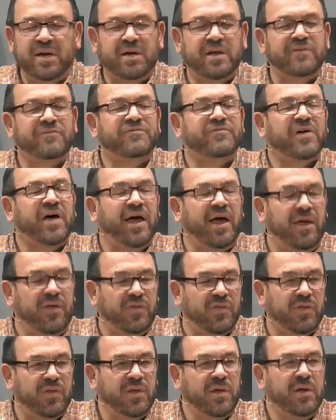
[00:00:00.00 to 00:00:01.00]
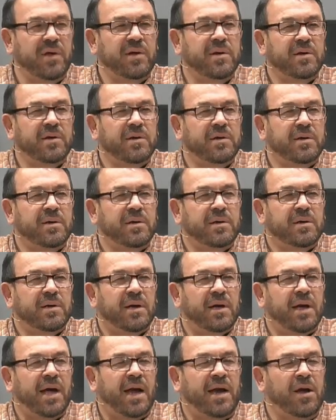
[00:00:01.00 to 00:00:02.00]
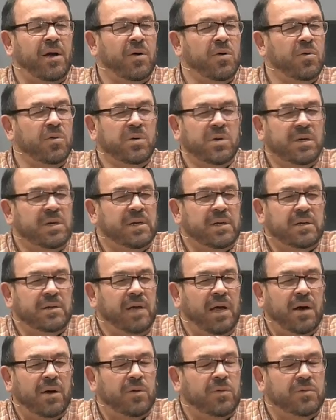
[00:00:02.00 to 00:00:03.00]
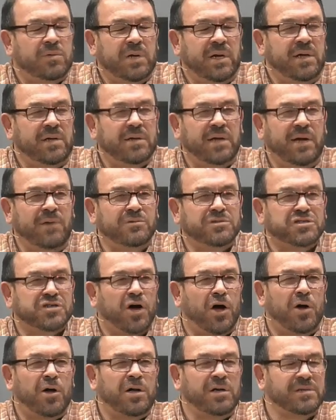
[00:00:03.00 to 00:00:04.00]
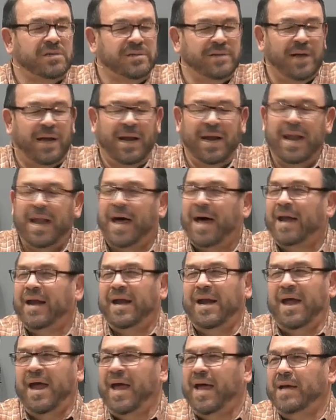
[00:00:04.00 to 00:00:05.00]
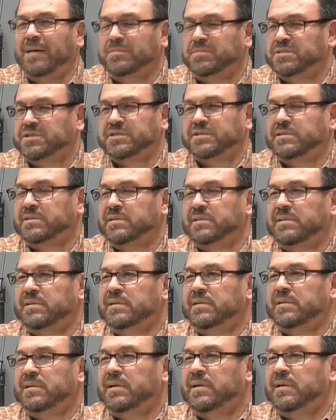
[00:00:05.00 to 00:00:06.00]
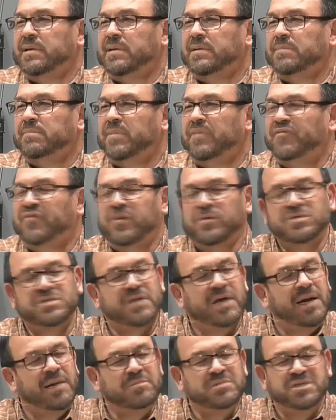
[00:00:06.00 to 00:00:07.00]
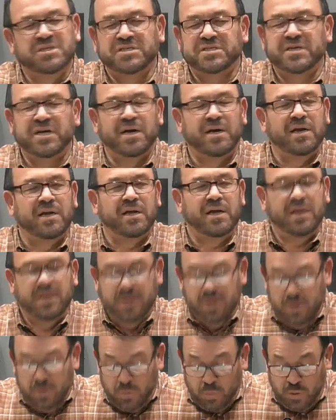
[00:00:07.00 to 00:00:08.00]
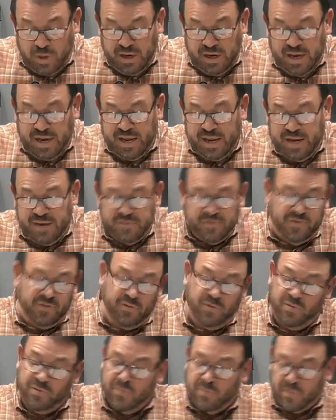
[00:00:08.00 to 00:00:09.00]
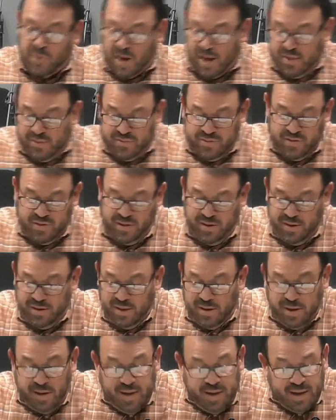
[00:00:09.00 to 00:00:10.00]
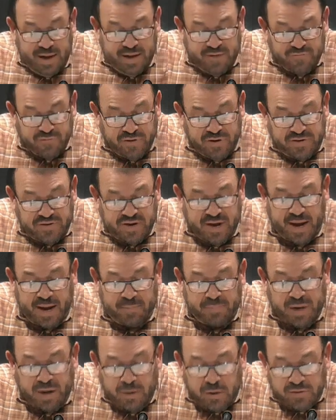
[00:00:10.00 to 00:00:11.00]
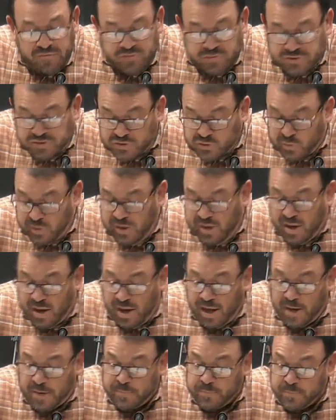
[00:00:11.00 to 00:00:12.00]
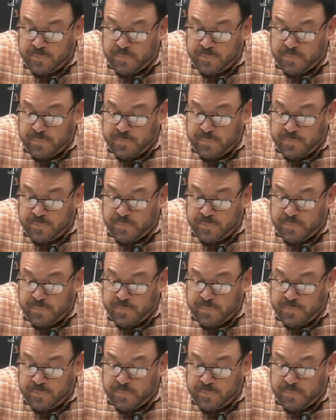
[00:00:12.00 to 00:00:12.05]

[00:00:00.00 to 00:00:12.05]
the faith. I know, you know, he, he was called a lot of names. But, folks, I'm just telling you, we need to do the right thing every time. Now, look at verse 29.